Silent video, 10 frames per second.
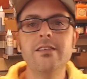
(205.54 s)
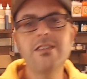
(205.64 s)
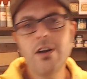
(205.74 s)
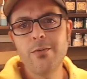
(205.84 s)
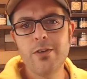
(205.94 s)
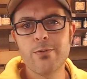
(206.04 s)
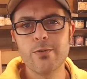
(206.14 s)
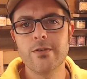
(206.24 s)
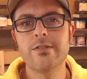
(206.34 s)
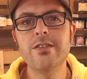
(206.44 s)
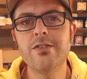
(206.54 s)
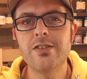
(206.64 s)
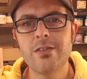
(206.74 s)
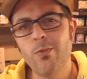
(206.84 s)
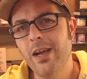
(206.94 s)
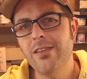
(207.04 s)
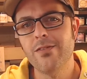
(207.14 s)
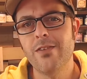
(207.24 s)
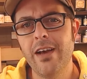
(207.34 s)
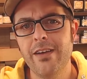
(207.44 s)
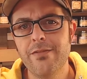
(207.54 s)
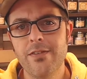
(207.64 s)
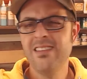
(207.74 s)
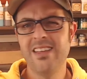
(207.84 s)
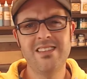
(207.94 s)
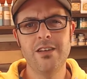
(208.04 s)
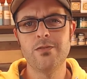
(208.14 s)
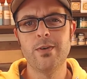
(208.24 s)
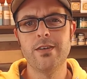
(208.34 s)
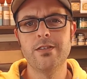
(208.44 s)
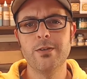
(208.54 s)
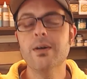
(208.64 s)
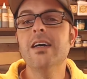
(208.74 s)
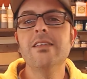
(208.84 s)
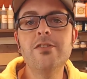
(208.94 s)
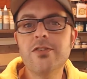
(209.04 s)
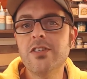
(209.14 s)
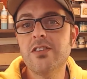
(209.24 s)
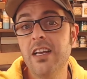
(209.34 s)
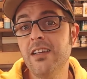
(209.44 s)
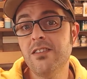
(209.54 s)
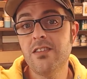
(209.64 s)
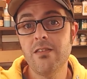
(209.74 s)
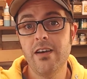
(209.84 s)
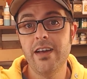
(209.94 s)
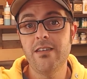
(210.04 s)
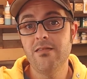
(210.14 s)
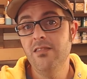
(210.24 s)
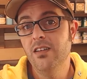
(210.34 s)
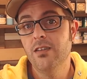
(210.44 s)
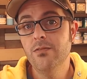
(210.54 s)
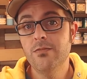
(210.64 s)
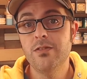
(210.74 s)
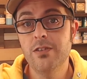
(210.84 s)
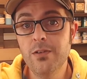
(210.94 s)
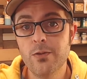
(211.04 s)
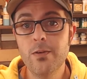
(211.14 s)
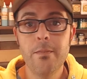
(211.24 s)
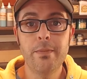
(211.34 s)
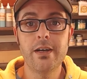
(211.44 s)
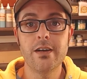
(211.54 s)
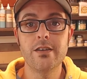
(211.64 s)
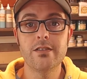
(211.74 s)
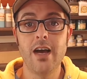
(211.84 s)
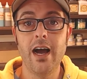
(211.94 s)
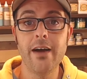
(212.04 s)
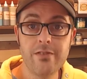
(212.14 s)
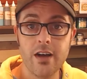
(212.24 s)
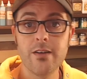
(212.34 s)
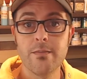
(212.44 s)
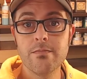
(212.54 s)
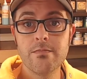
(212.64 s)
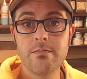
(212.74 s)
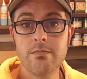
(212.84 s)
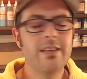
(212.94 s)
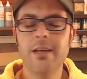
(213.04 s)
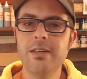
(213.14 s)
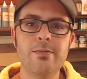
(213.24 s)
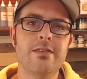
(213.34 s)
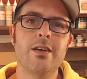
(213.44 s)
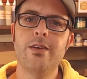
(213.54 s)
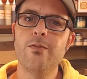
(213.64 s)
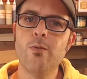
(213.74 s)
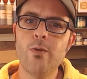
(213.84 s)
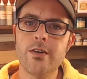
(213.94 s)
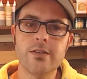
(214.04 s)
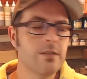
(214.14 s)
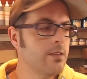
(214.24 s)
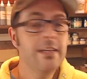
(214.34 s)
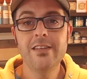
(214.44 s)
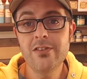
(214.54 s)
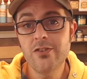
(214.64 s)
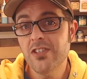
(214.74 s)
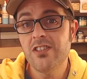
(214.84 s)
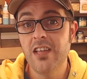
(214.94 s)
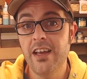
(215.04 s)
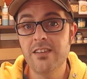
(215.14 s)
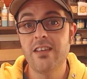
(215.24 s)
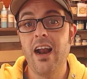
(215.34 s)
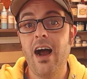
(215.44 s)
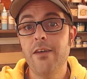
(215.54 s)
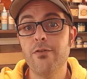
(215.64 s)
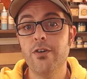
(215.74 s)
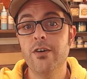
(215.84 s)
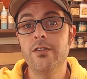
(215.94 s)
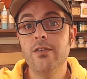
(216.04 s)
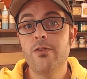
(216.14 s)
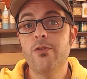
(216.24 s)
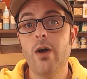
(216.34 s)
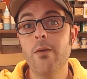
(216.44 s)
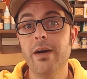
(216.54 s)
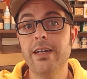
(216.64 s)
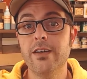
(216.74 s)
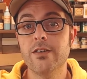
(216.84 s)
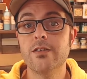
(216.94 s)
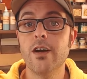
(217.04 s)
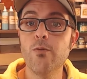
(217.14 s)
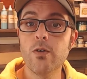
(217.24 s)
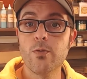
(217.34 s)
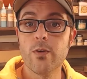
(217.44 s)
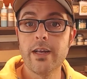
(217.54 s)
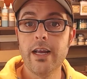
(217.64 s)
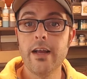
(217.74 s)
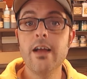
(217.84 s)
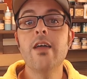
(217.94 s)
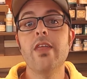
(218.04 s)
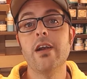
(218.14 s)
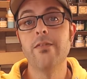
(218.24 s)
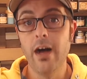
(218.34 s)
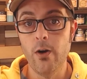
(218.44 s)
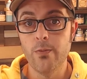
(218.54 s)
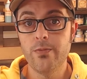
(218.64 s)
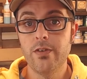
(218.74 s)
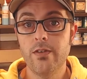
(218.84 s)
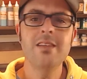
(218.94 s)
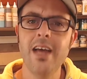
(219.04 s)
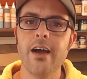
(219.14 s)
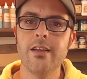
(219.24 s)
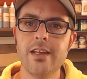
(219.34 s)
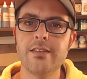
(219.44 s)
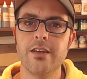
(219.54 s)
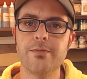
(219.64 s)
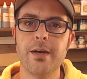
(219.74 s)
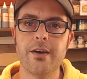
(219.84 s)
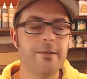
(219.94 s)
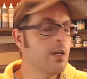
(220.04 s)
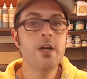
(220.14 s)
These aren't really rules. These are just ways of life. That sounds weird too. These are just things to do because I've done them. That makes me sound even worse. These are just things that I've learned throughout my years of woodworking that have helped. Yeah, that sounds better.